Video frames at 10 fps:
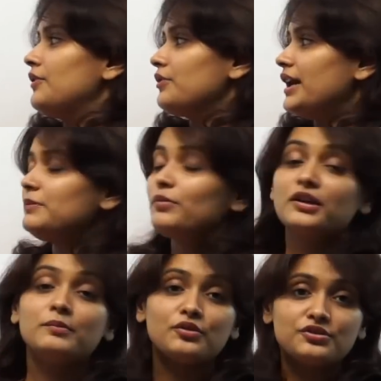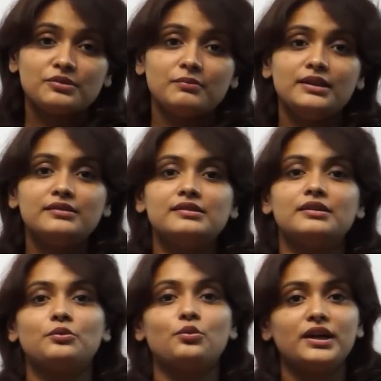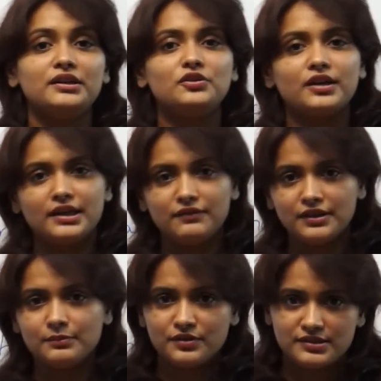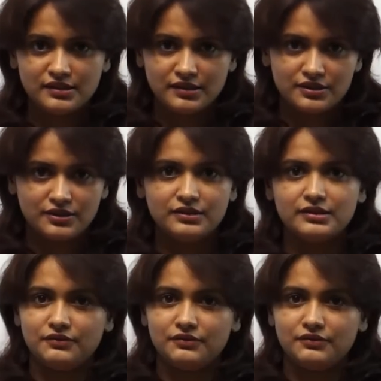Right body posture means when you're giving a presentation,